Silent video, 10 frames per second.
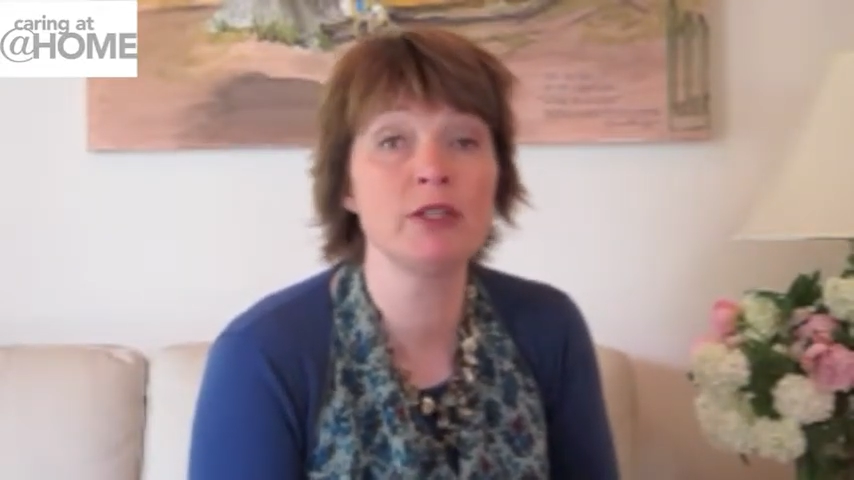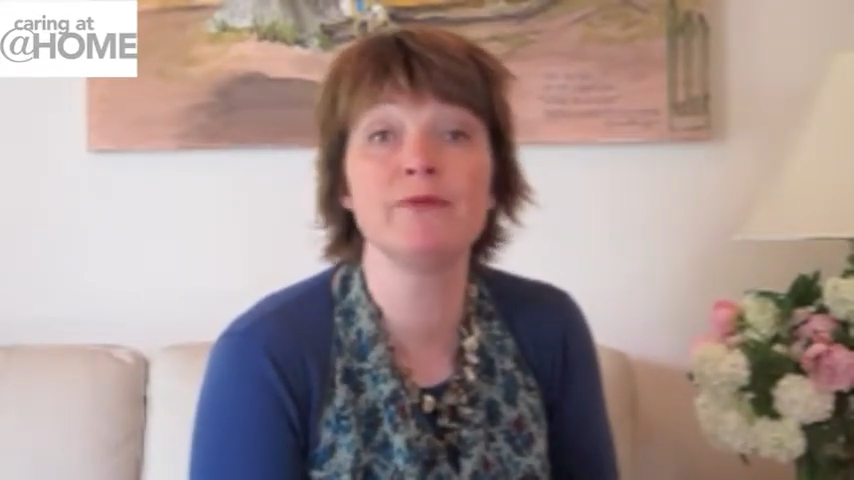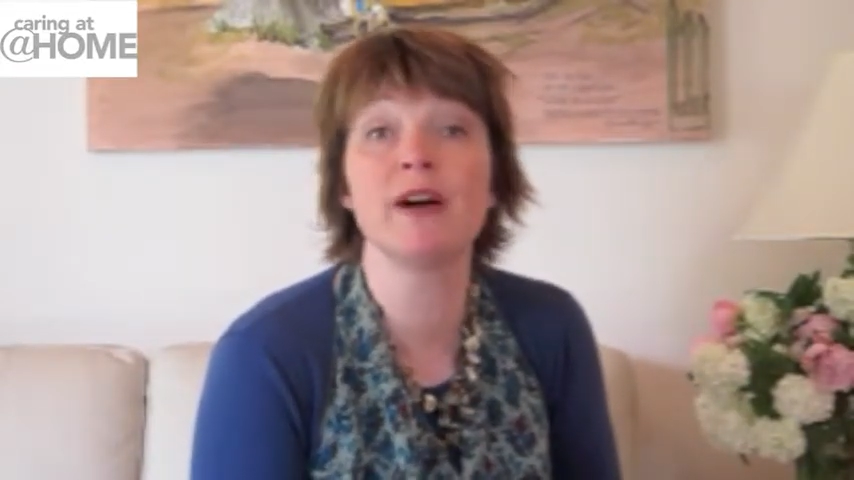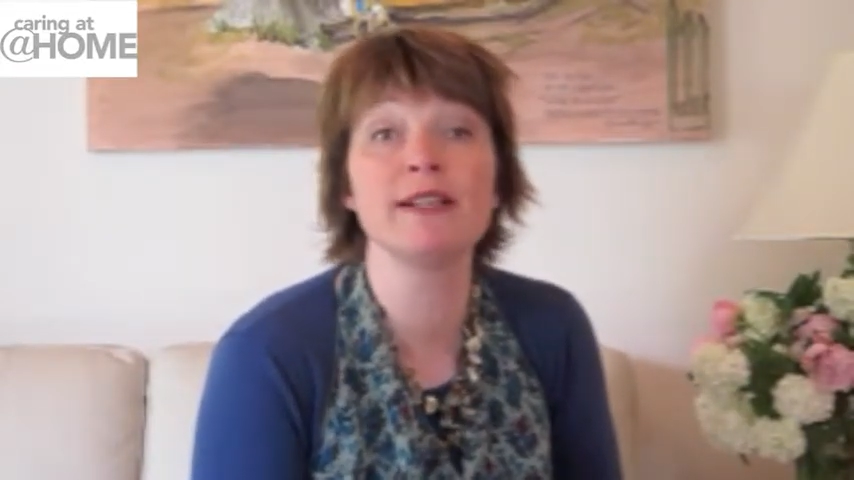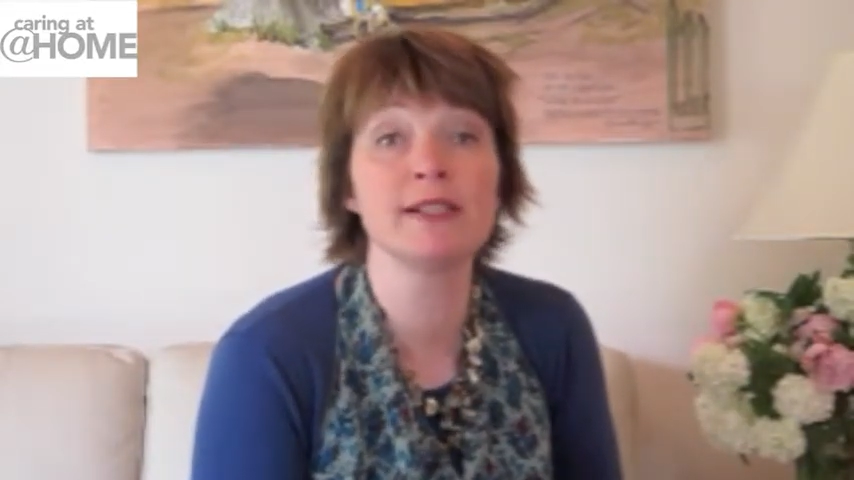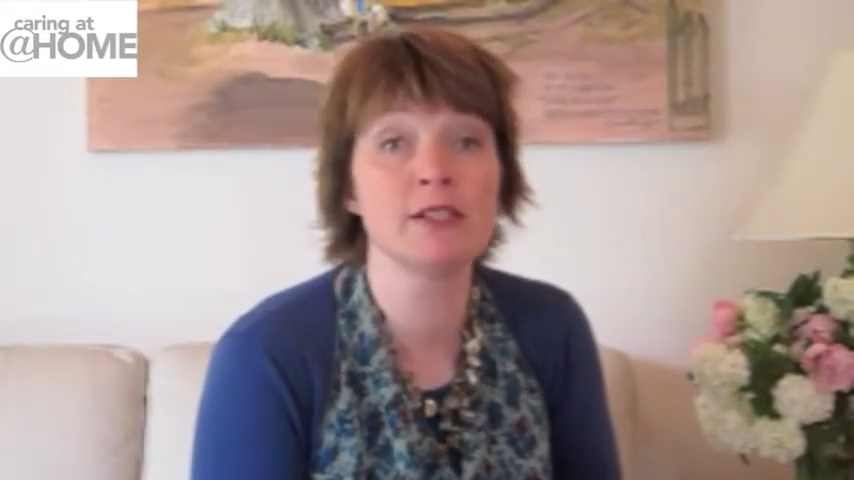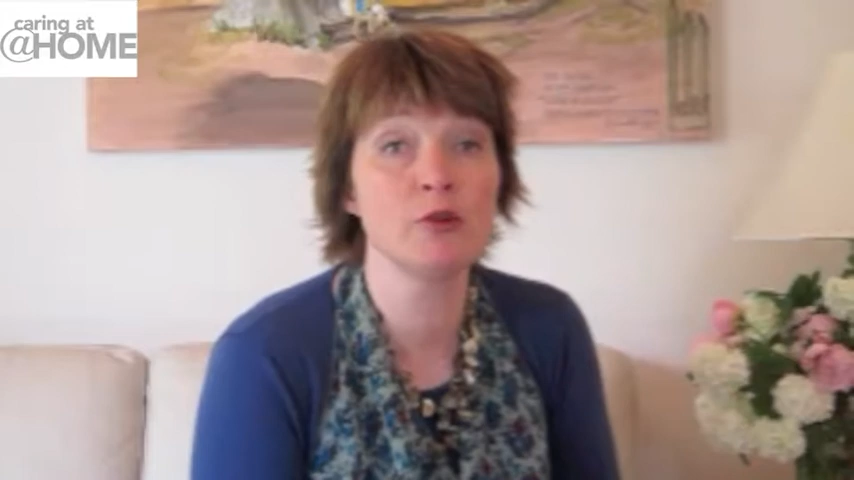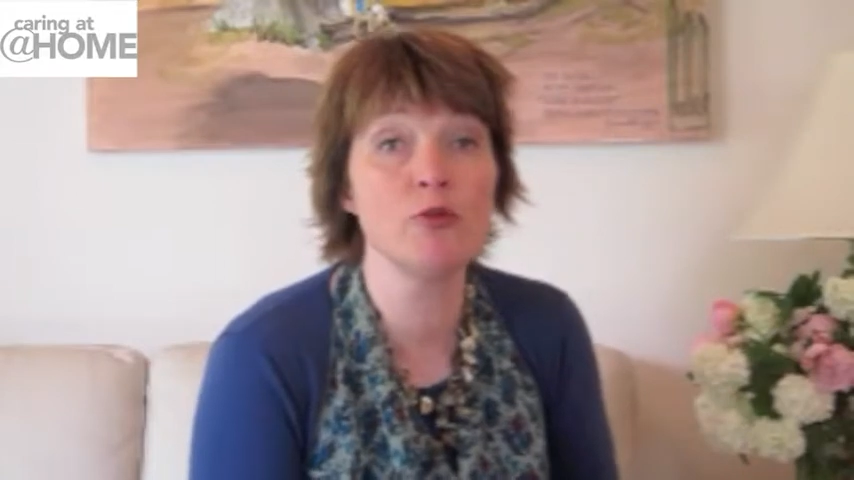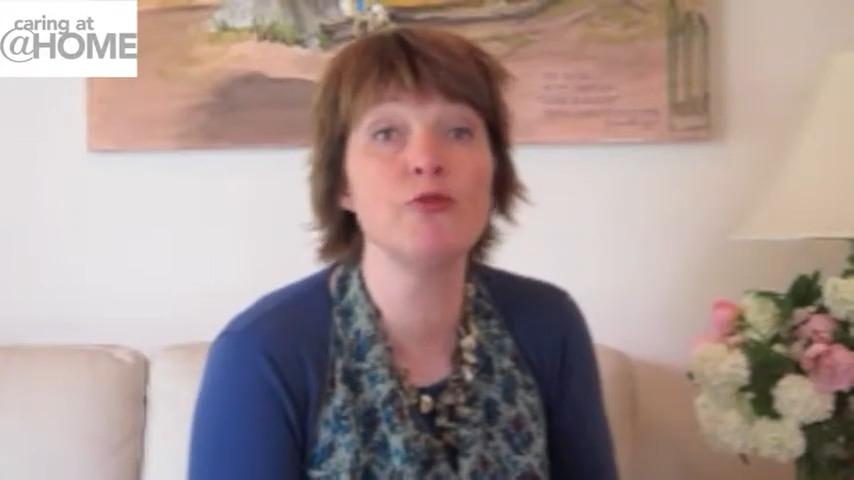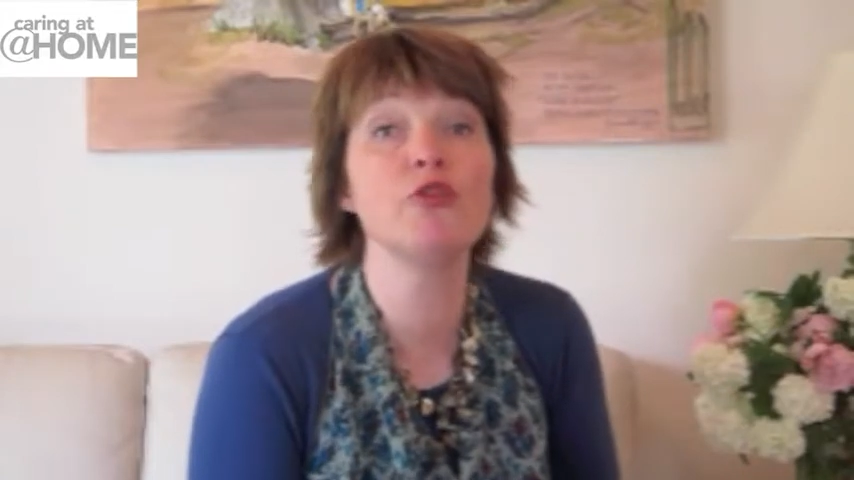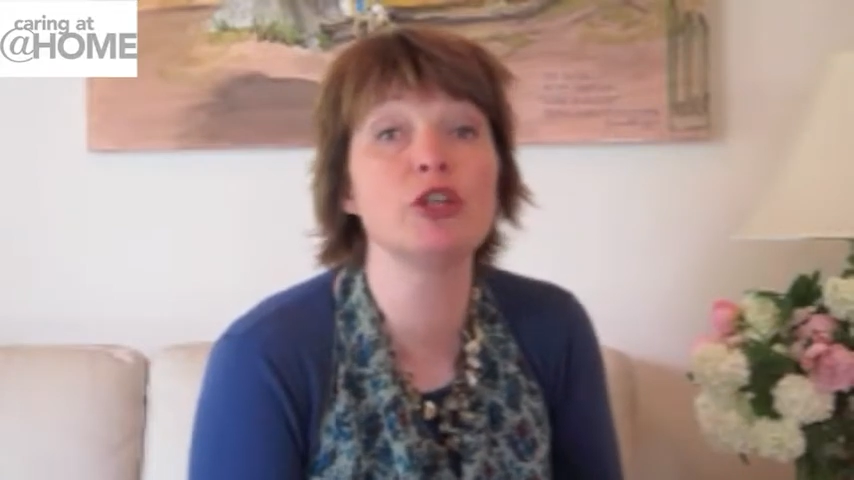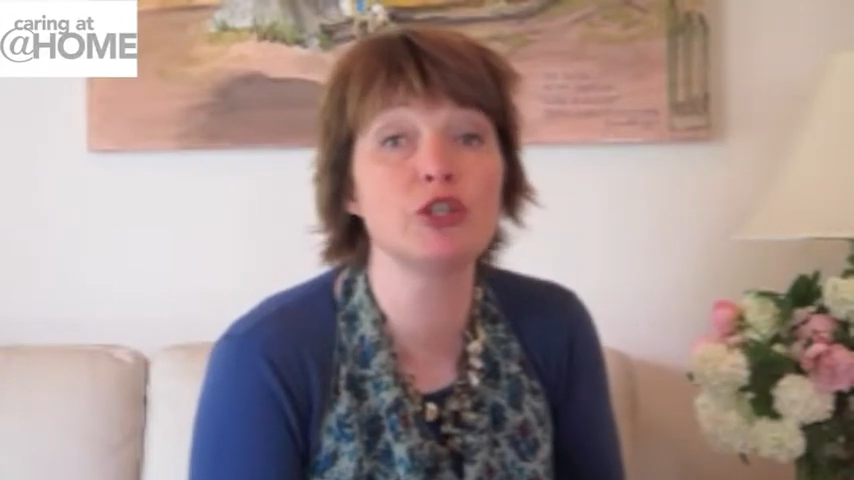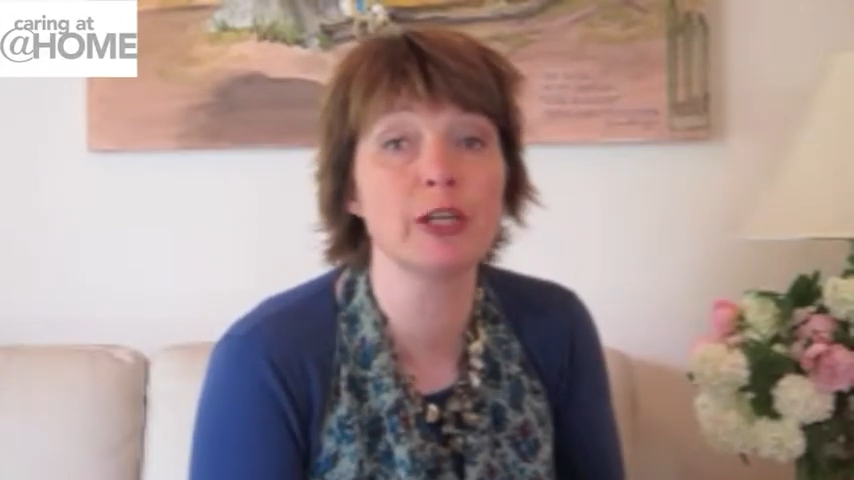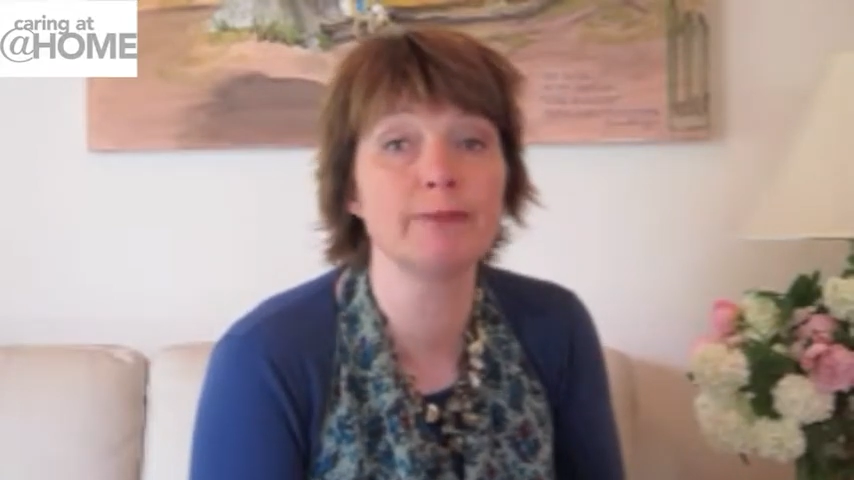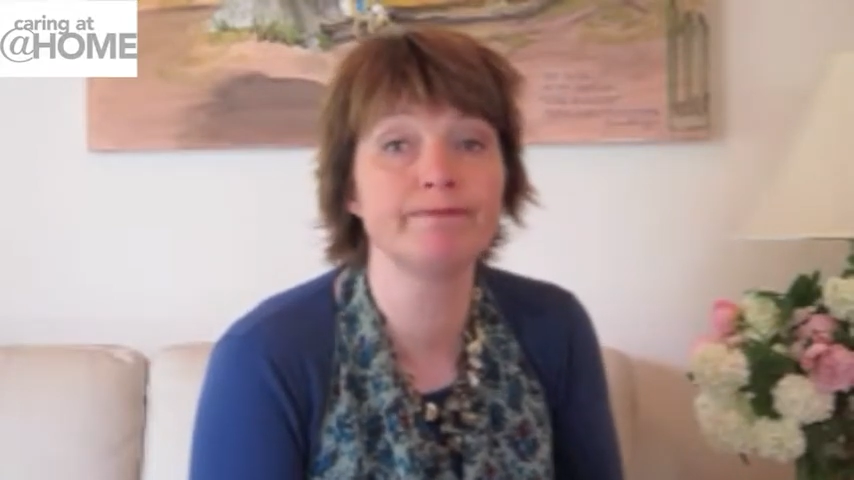devices or furniture.